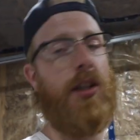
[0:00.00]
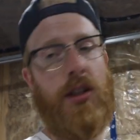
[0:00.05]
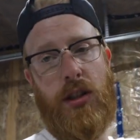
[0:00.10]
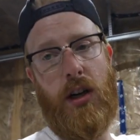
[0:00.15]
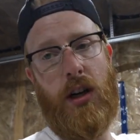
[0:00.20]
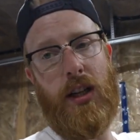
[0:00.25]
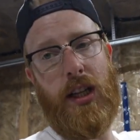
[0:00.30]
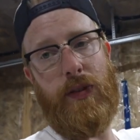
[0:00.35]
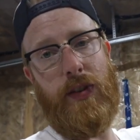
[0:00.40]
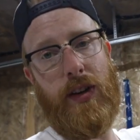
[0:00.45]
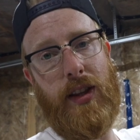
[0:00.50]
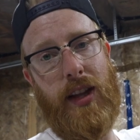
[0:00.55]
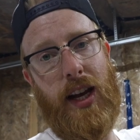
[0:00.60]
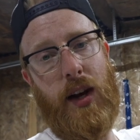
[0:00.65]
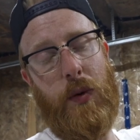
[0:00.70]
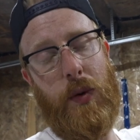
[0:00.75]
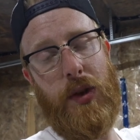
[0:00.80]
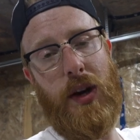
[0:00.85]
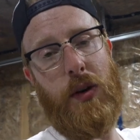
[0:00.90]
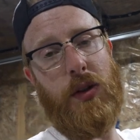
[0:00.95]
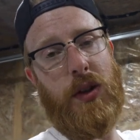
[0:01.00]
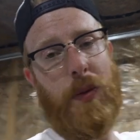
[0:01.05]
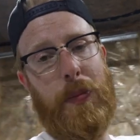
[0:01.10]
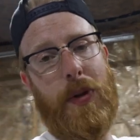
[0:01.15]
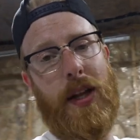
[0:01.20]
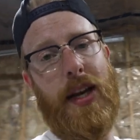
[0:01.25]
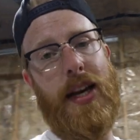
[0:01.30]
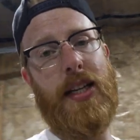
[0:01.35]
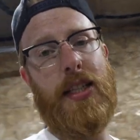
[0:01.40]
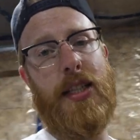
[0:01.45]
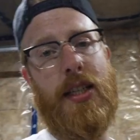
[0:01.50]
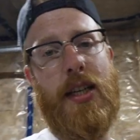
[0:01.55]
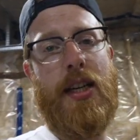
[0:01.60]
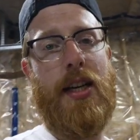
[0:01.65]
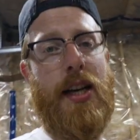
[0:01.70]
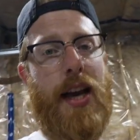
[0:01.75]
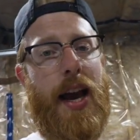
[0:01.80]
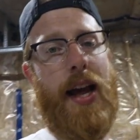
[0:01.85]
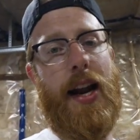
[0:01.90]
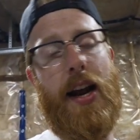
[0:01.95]
installed everything without the plate
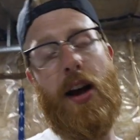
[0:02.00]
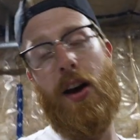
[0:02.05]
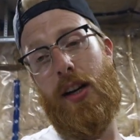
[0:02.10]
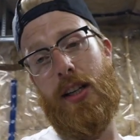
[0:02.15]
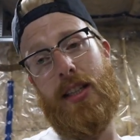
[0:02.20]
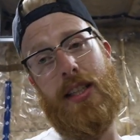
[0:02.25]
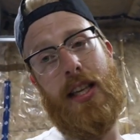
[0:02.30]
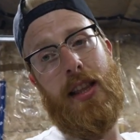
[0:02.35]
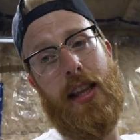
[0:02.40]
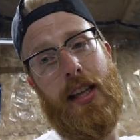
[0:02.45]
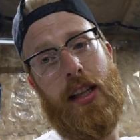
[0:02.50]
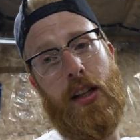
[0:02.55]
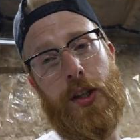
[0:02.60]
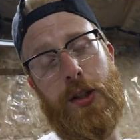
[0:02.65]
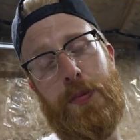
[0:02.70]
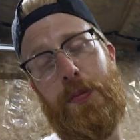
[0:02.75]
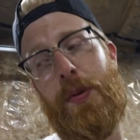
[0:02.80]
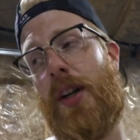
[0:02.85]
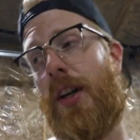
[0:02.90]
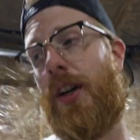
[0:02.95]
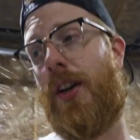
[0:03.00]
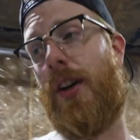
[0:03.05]
and I honestly think it looks pretty